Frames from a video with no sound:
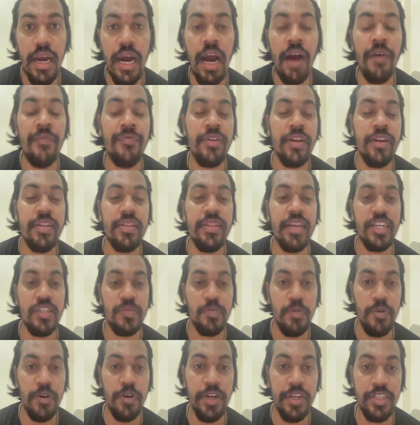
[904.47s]
after the
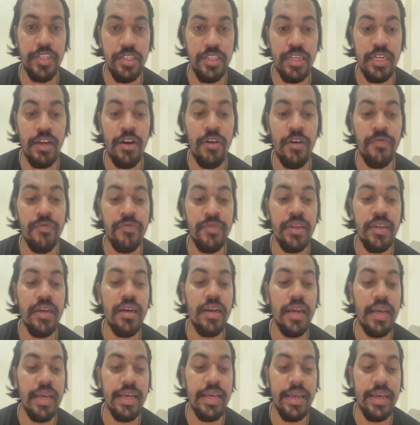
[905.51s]
exploitation of the,